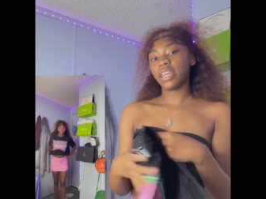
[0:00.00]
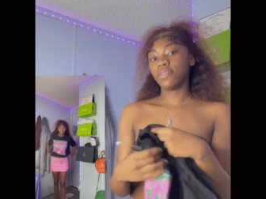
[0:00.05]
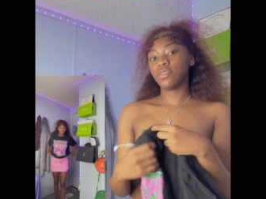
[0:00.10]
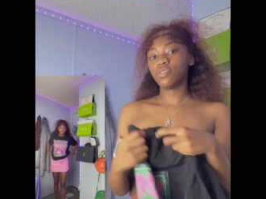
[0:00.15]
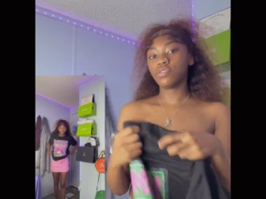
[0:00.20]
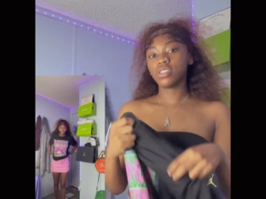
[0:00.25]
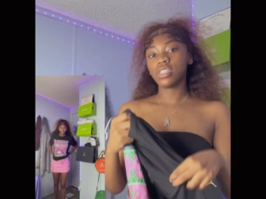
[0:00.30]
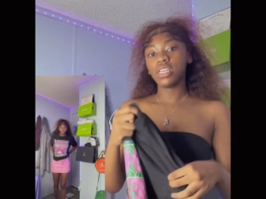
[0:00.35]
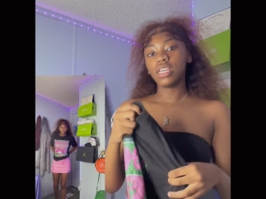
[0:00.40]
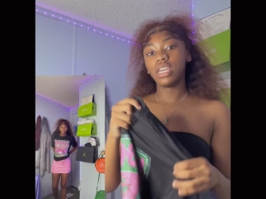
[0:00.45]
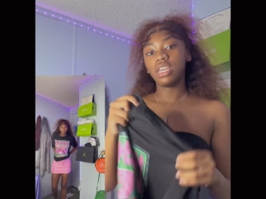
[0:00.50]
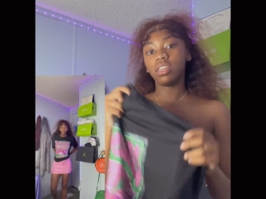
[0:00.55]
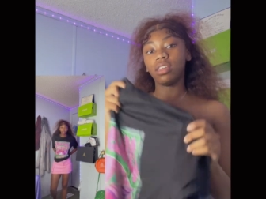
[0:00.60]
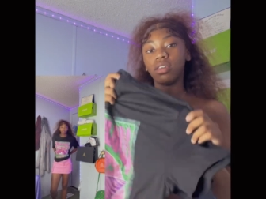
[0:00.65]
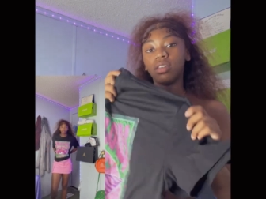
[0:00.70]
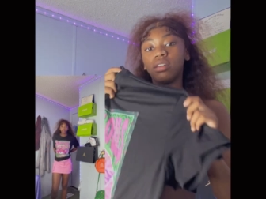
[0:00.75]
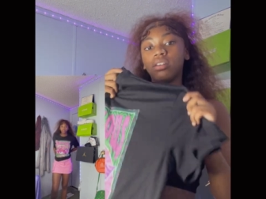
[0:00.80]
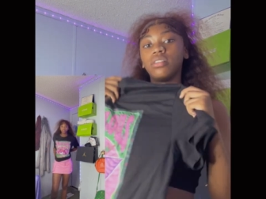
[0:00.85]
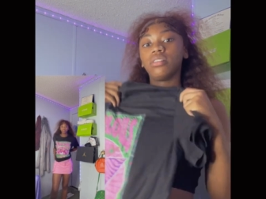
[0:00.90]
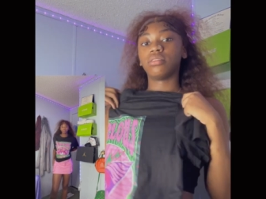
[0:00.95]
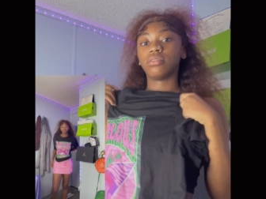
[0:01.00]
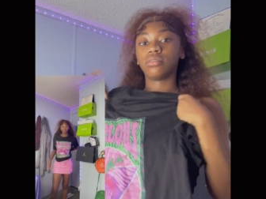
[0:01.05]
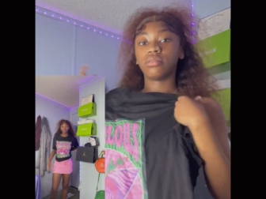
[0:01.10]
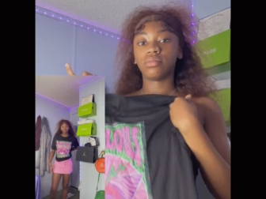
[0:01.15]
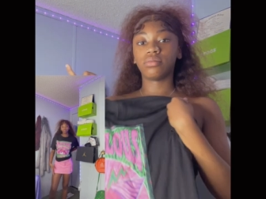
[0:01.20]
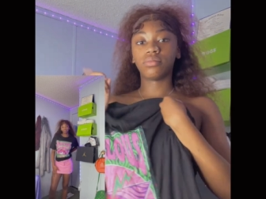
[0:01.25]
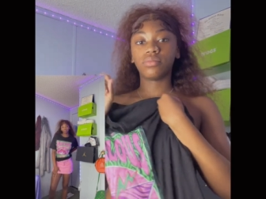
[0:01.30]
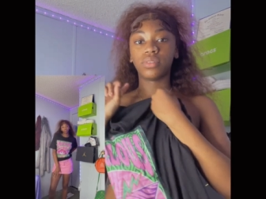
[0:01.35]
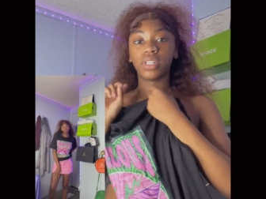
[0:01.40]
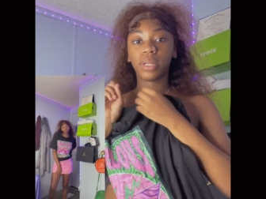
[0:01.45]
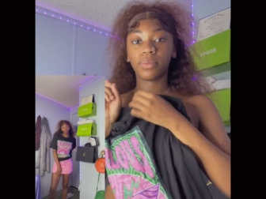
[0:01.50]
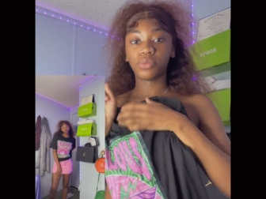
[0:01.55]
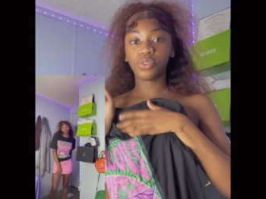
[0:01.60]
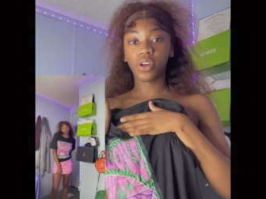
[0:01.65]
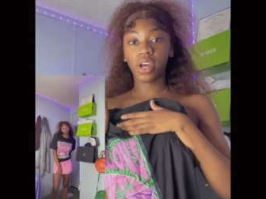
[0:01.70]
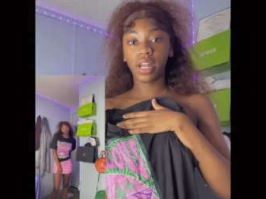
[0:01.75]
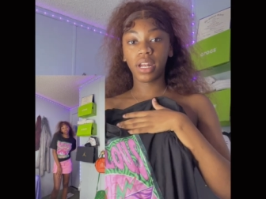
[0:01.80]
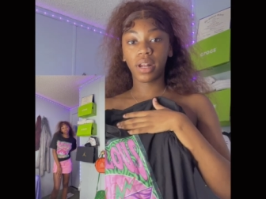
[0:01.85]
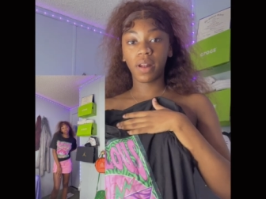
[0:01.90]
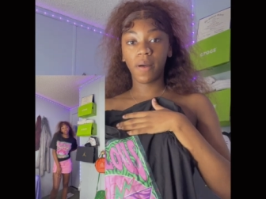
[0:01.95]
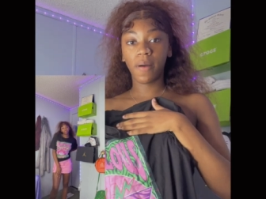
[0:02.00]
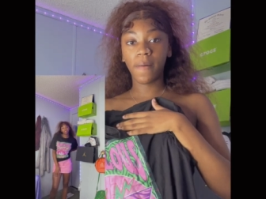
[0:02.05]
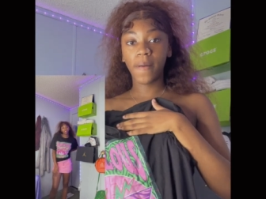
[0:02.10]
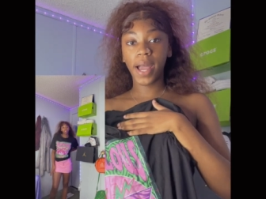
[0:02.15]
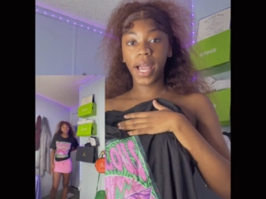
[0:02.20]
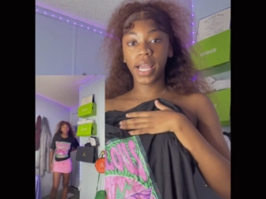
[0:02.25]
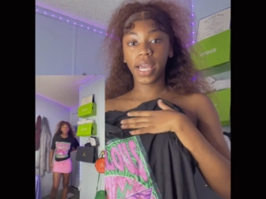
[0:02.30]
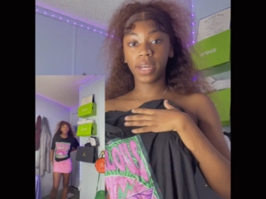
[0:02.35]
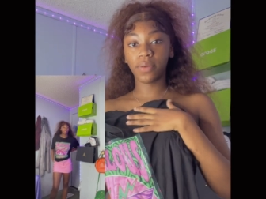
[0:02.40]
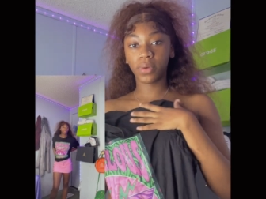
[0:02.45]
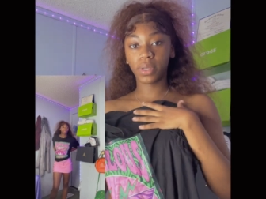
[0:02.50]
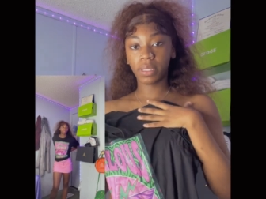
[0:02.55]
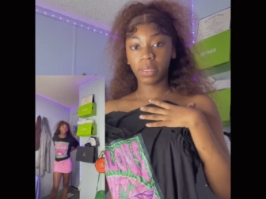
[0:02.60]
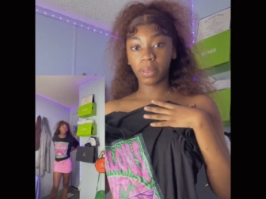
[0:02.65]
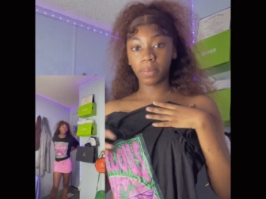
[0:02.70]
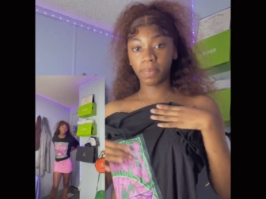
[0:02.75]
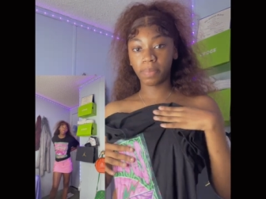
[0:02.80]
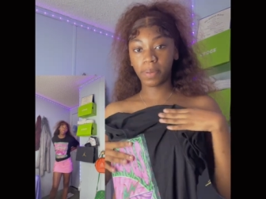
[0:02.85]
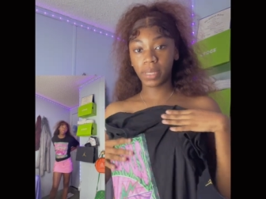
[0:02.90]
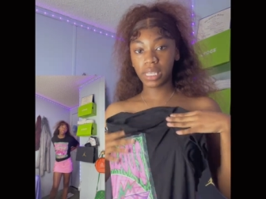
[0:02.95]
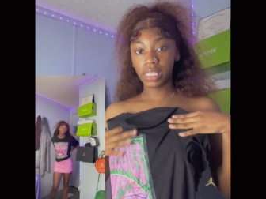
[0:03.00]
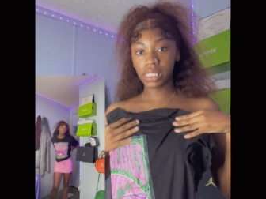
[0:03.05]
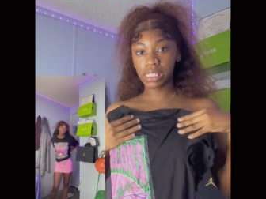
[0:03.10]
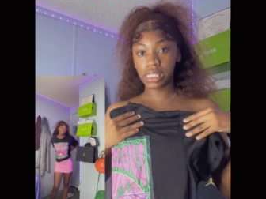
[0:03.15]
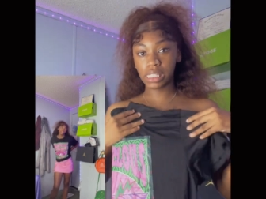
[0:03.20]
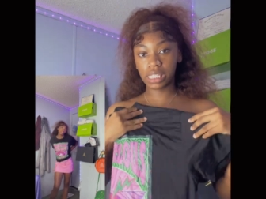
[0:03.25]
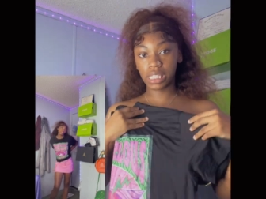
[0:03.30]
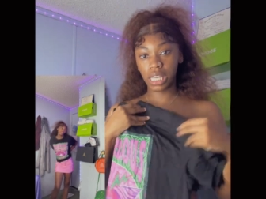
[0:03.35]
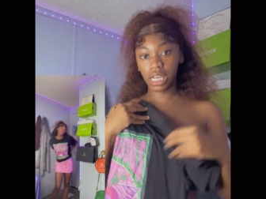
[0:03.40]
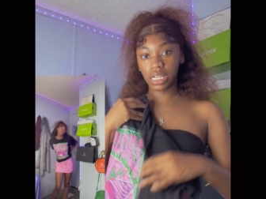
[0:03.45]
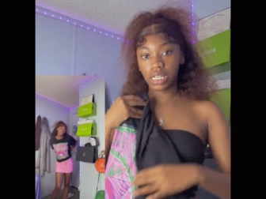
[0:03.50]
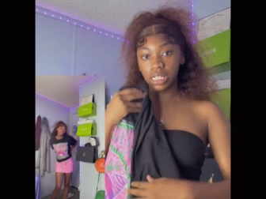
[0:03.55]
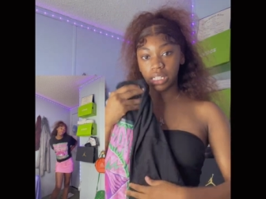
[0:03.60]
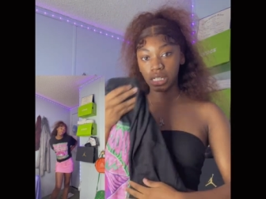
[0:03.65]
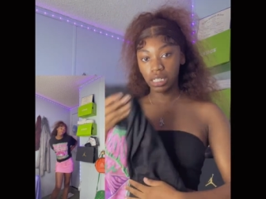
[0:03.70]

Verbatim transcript: if you see in the um, when I'm trying it on, I got it with the pink skirt.